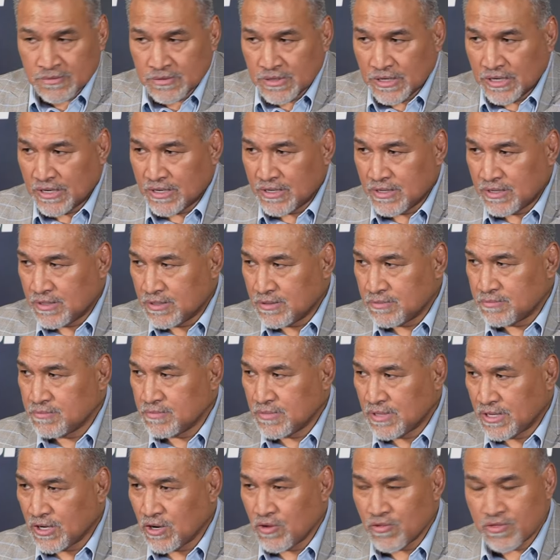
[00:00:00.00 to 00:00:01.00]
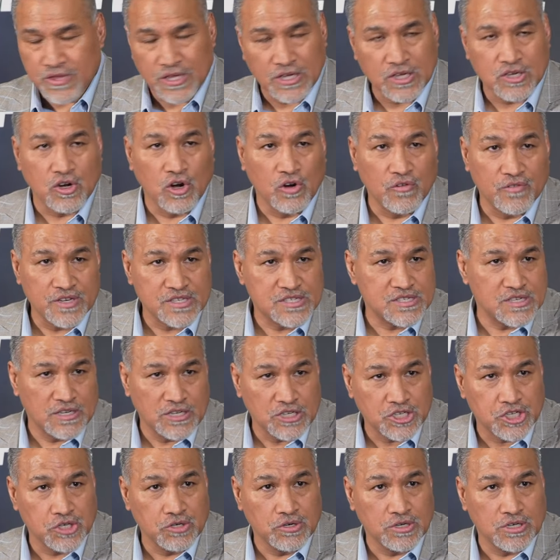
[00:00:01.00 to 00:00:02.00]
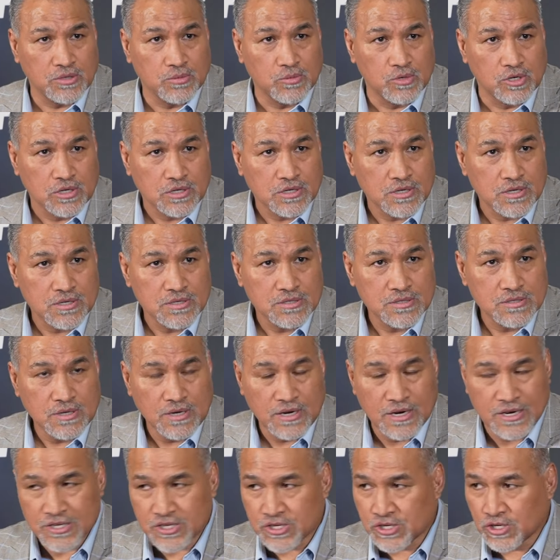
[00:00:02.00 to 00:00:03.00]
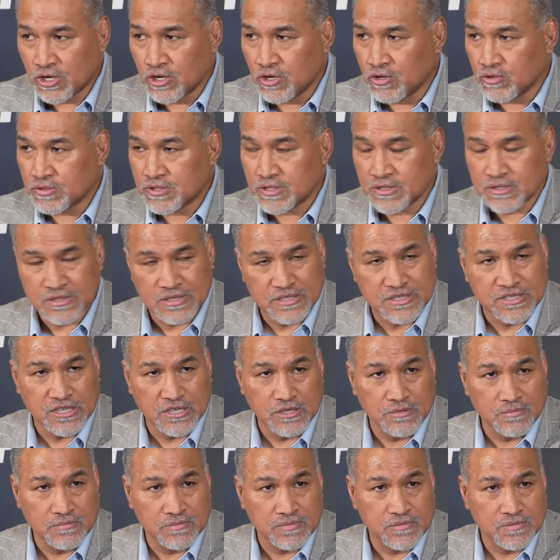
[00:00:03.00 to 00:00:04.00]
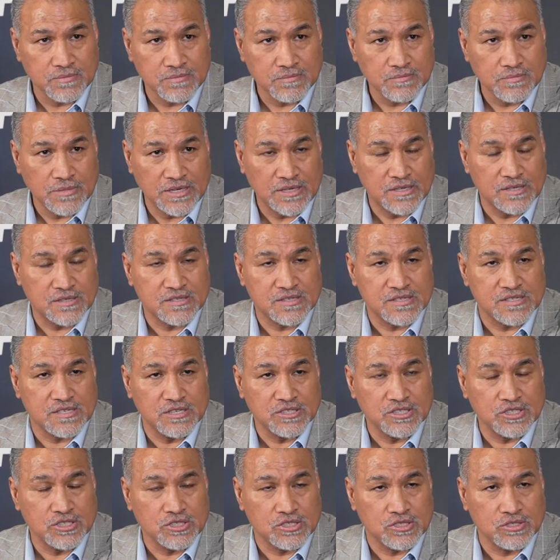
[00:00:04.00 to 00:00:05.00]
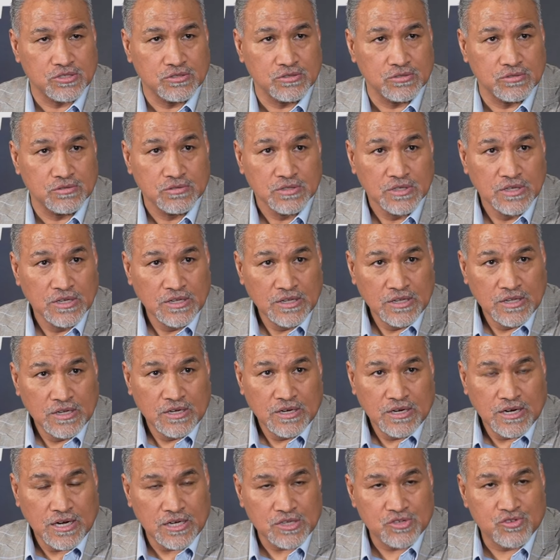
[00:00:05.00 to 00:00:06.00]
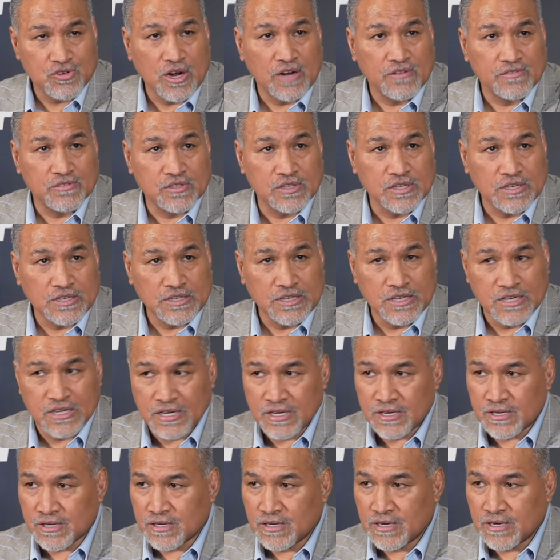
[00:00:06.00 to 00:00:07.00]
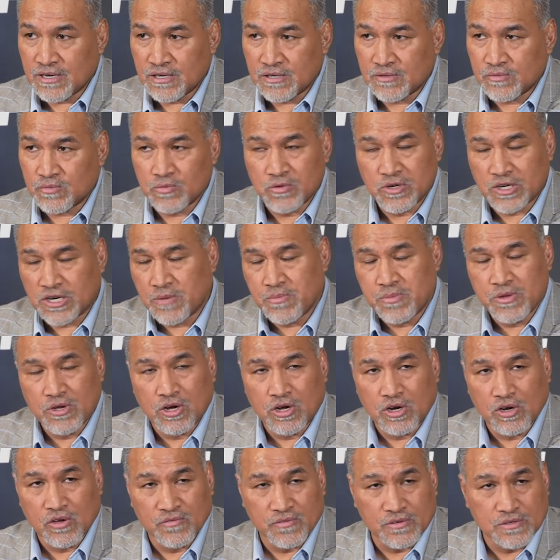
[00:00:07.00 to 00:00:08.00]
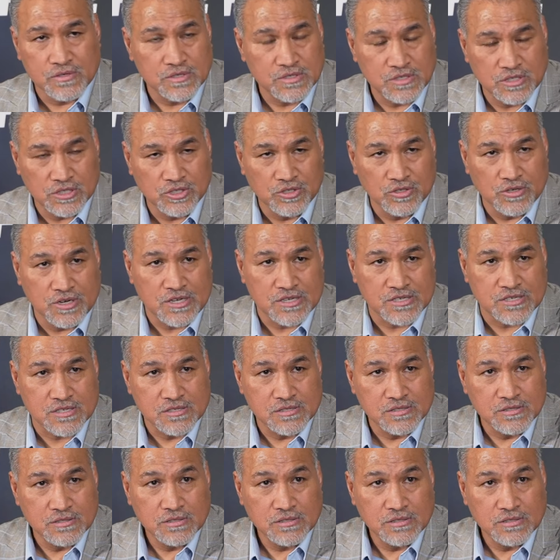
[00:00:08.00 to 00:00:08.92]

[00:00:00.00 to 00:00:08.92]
um, I don't think COVID's an issue anymore. And so the, the team made the decision to uh, travel the league, and uh, we're going to be all over the U.S.